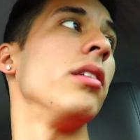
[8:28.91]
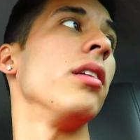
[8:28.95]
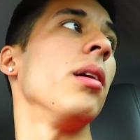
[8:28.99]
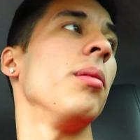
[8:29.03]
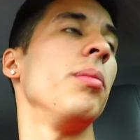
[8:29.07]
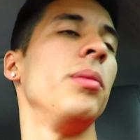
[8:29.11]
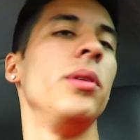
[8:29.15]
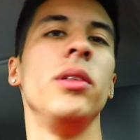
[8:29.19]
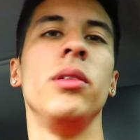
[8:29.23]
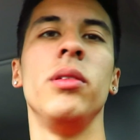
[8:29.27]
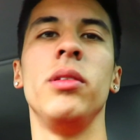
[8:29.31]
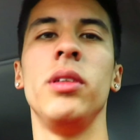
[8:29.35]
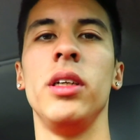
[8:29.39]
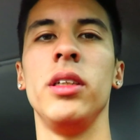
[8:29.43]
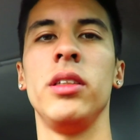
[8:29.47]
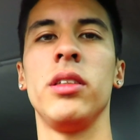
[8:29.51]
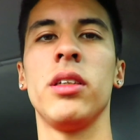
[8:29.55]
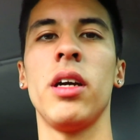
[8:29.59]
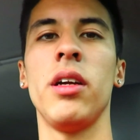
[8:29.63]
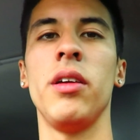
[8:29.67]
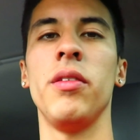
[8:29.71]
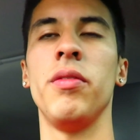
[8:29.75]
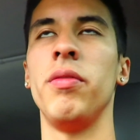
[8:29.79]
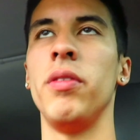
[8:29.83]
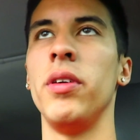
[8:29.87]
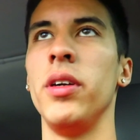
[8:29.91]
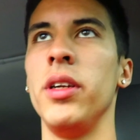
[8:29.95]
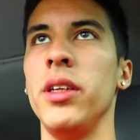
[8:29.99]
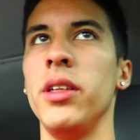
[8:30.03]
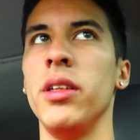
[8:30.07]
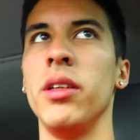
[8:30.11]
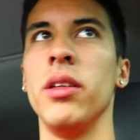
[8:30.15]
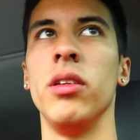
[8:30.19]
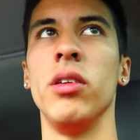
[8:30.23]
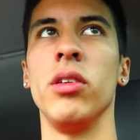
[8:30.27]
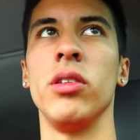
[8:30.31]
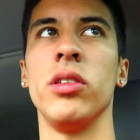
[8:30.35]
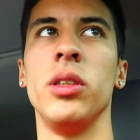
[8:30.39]
up, dude. It's kind of funny
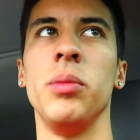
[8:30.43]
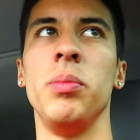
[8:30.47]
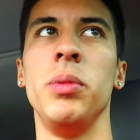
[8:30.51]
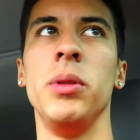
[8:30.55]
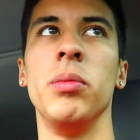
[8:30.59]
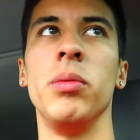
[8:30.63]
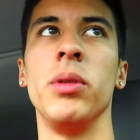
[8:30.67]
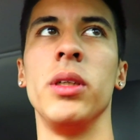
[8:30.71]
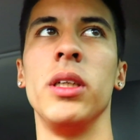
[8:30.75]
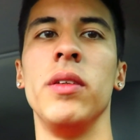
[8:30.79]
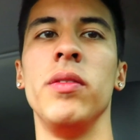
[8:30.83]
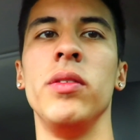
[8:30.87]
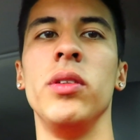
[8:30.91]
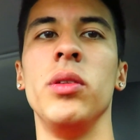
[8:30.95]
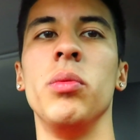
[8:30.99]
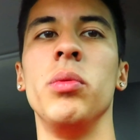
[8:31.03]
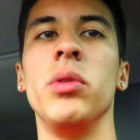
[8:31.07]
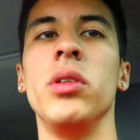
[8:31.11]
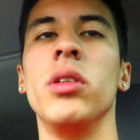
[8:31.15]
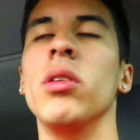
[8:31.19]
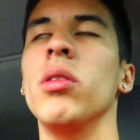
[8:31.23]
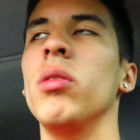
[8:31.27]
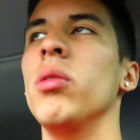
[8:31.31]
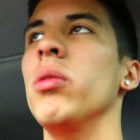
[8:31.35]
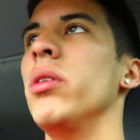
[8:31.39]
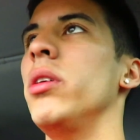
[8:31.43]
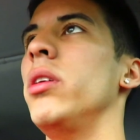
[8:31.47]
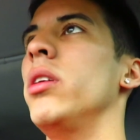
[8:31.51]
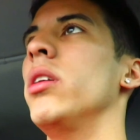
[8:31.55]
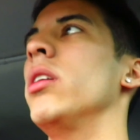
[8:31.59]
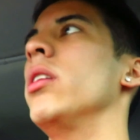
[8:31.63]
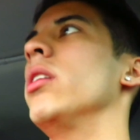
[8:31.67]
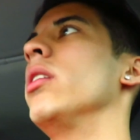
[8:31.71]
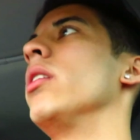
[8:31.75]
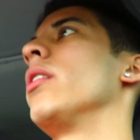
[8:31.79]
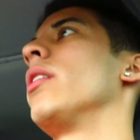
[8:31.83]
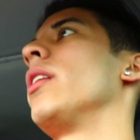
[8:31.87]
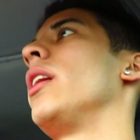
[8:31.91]
the looks that people give you when you're holding
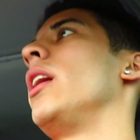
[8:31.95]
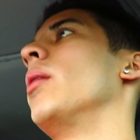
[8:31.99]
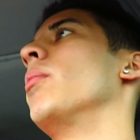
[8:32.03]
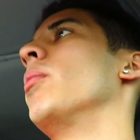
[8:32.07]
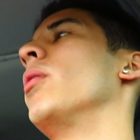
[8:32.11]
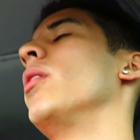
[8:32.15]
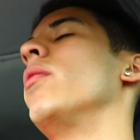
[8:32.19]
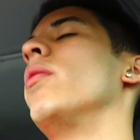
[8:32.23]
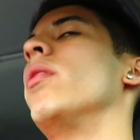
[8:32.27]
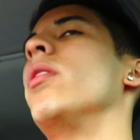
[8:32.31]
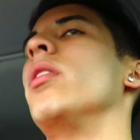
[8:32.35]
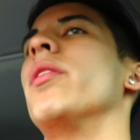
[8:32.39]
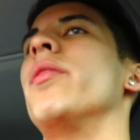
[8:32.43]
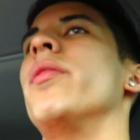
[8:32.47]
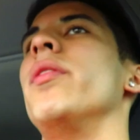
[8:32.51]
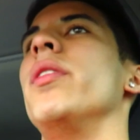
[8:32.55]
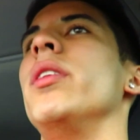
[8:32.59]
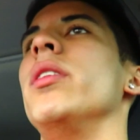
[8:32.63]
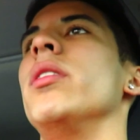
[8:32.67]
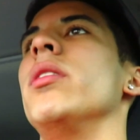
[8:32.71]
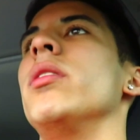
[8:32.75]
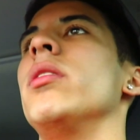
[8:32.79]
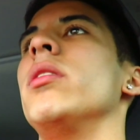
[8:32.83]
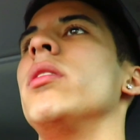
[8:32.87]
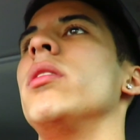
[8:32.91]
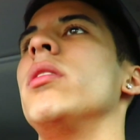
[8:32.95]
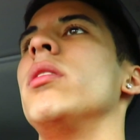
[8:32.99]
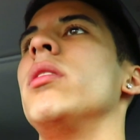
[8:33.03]
a camera in front of your face.